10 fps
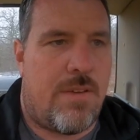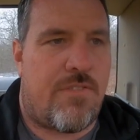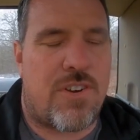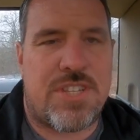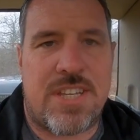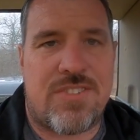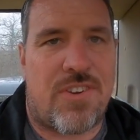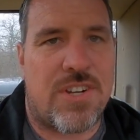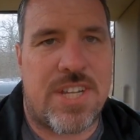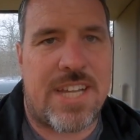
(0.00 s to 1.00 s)
First things
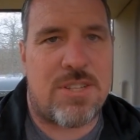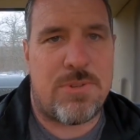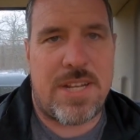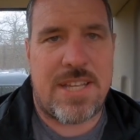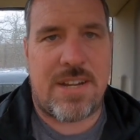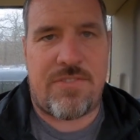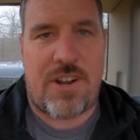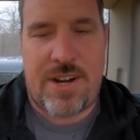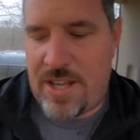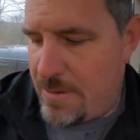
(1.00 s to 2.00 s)
first, I guess we need to get it
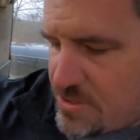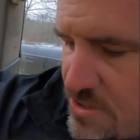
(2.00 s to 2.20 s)
fired up,